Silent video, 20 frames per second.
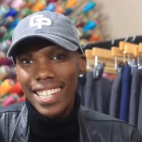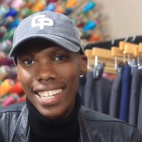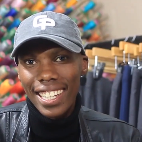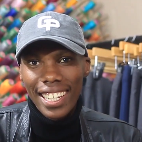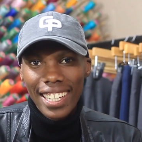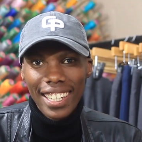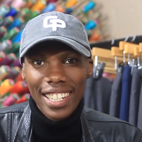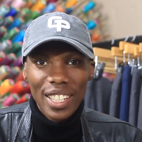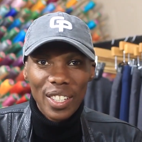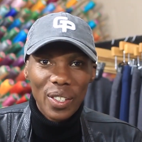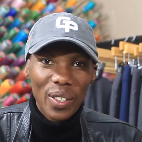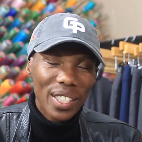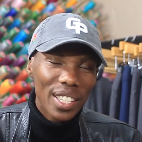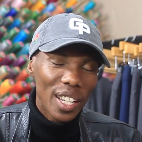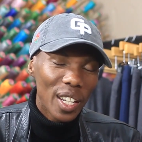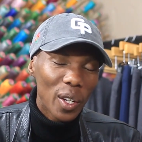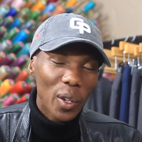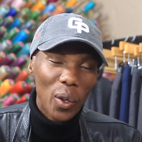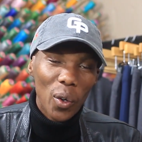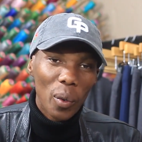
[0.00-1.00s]
take it easy,
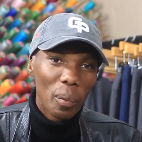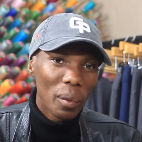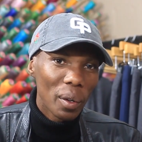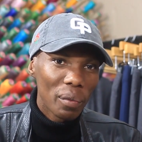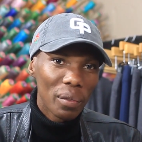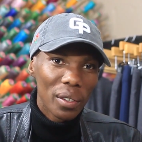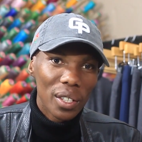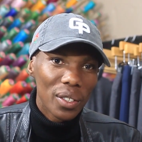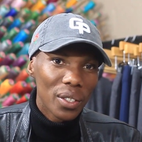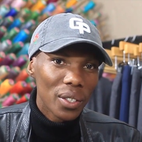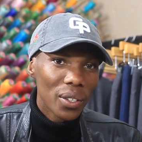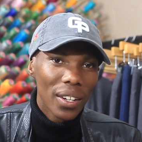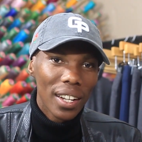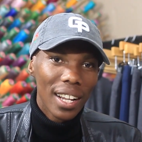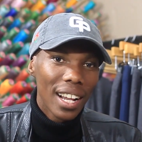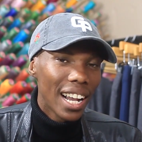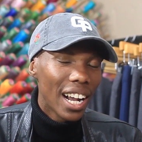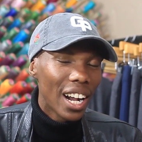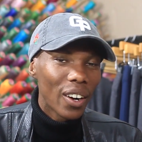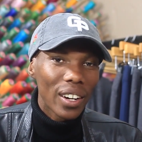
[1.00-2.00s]
take it home, Buffet too.
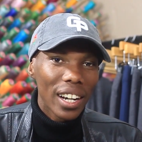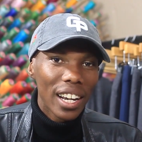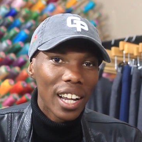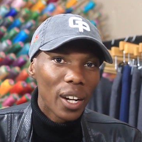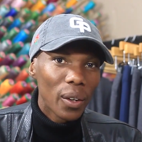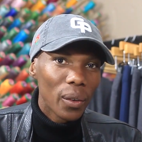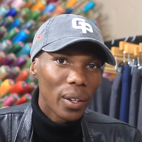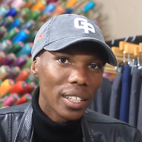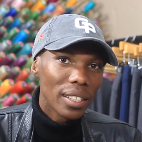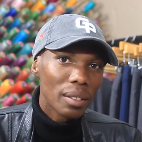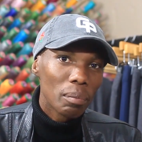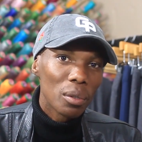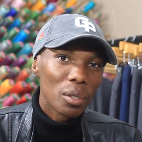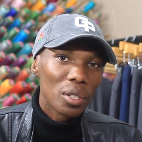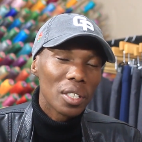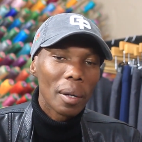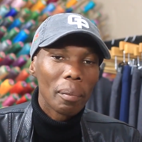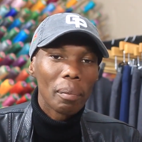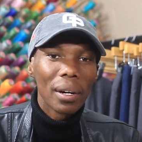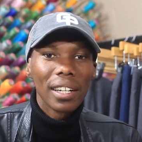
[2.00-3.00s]
Agla, man,
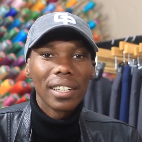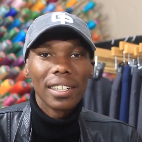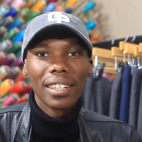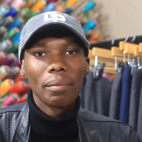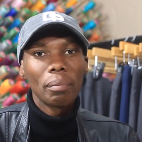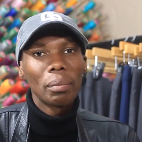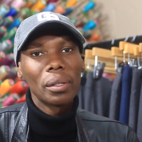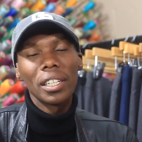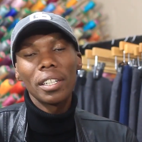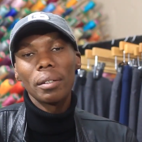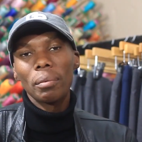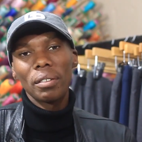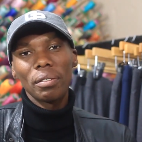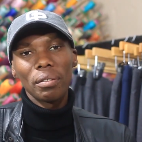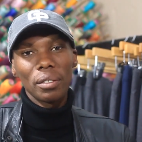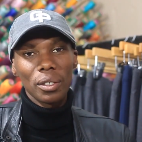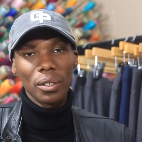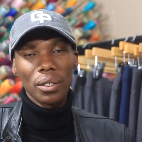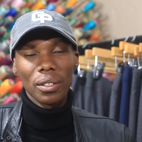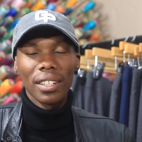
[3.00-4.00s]
push up and pray,
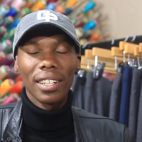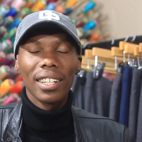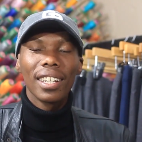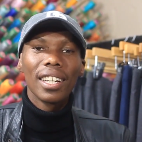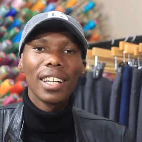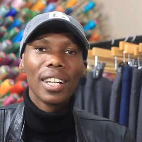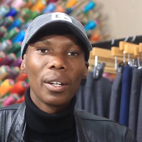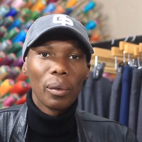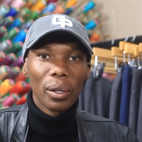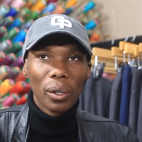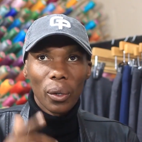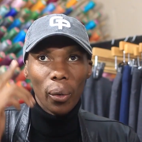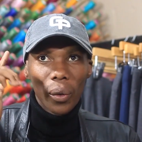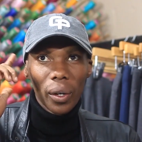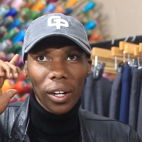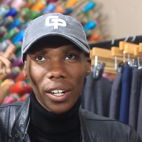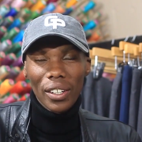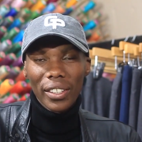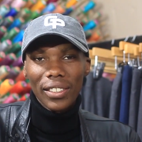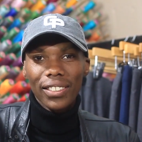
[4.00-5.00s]
Buffet too. We're going